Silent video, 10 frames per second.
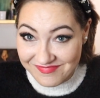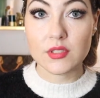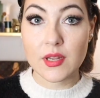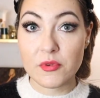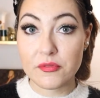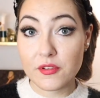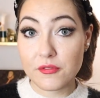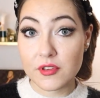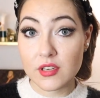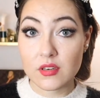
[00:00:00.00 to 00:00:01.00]
Number
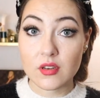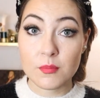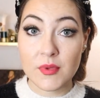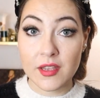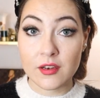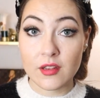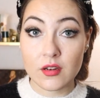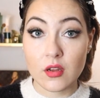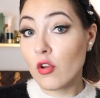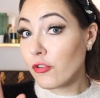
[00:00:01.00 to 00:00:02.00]
fifteen, a
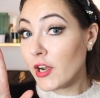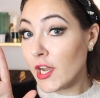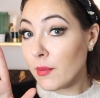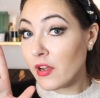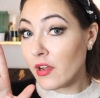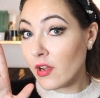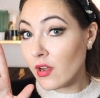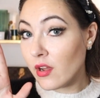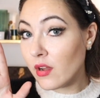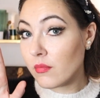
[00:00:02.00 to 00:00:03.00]
magnet.
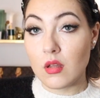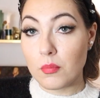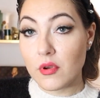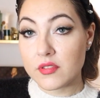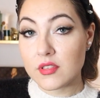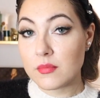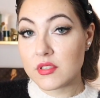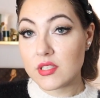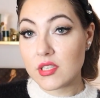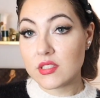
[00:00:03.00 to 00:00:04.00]
Freebie! Box number
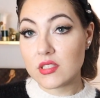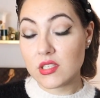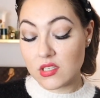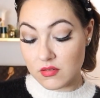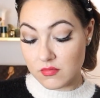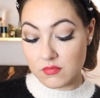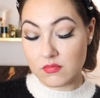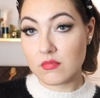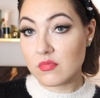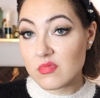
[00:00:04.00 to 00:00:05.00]
sixteen
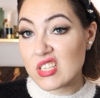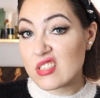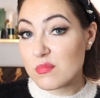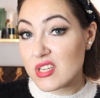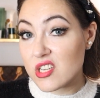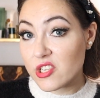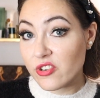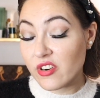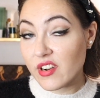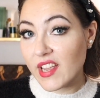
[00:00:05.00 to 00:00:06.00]
is a
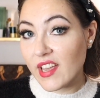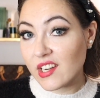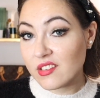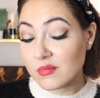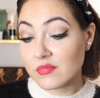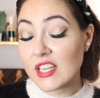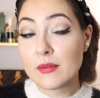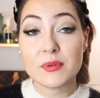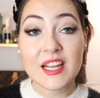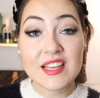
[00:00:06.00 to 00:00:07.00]
miniature again. It
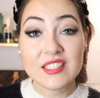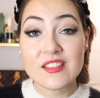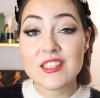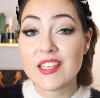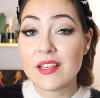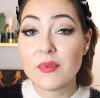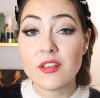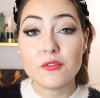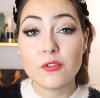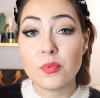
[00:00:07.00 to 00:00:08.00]
applies the same
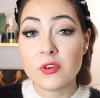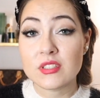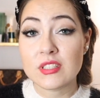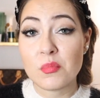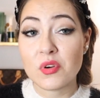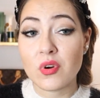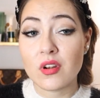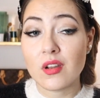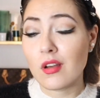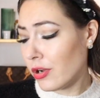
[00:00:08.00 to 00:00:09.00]
as for box number one.